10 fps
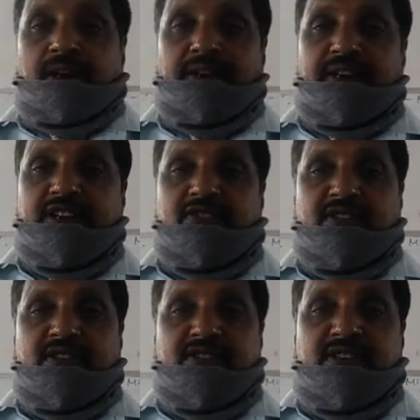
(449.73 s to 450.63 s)
on the east
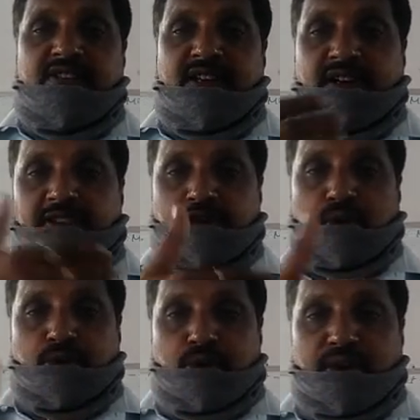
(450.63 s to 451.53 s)
this is there, on the
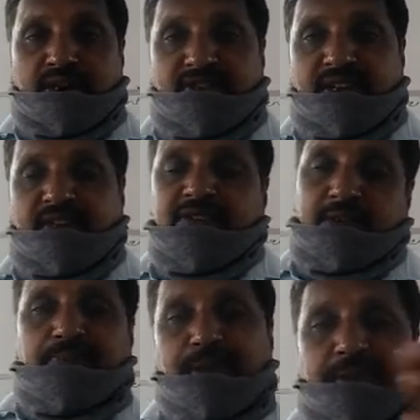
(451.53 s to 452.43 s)
south road is there,
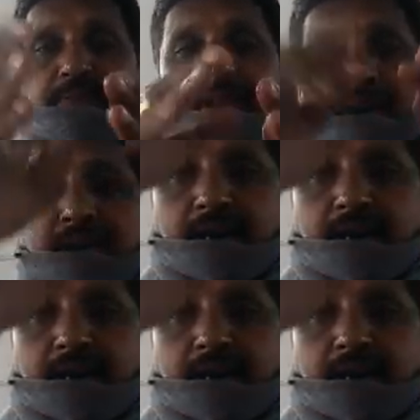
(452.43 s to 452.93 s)
something.